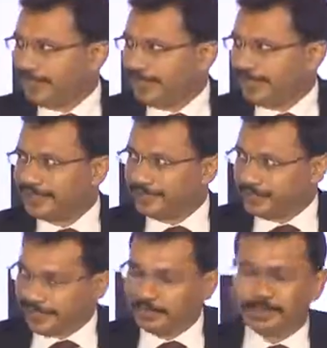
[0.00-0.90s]
And I can
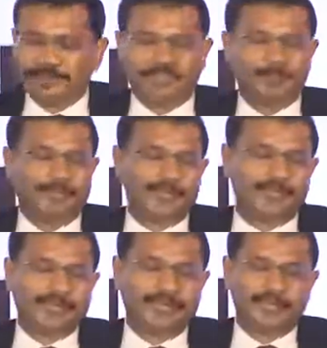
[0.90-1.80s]
tell you out of
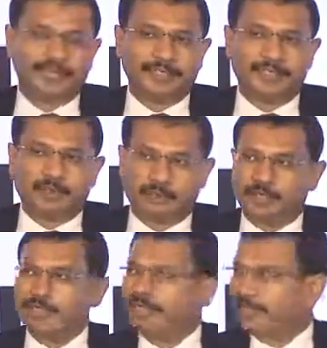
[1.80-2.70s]
experience that
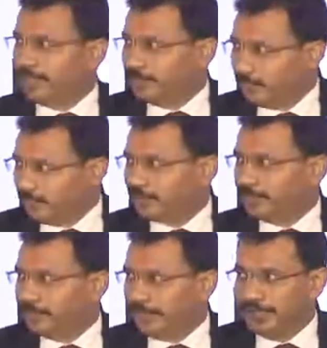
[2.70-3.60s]
working the network
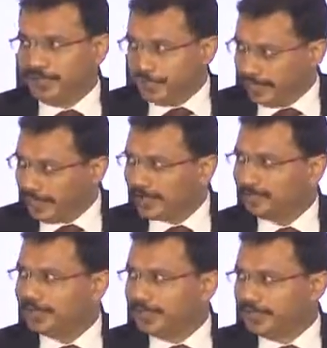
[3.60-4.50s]
in our
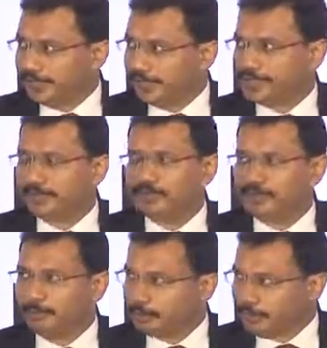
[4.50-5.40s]
business is one of
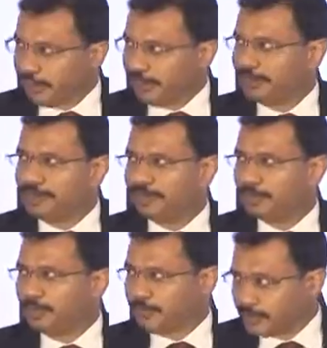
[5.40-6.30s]
the most critical things
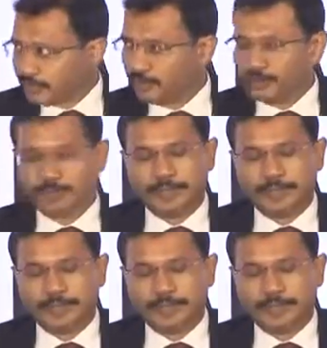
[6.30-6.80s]
to be successful.